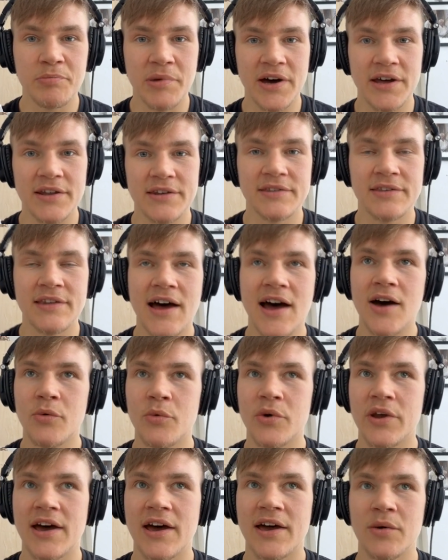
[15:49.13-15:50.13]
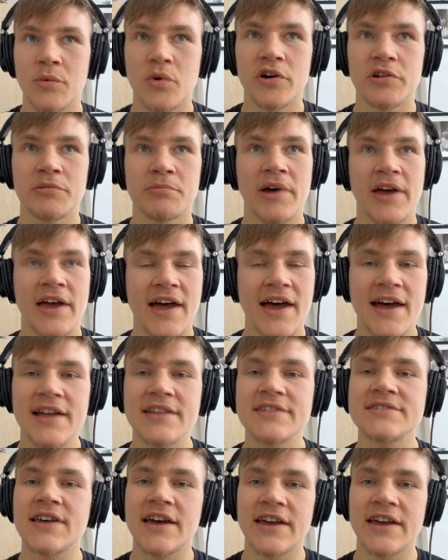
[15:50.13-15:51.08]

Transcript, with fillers: but now when I worked my hands,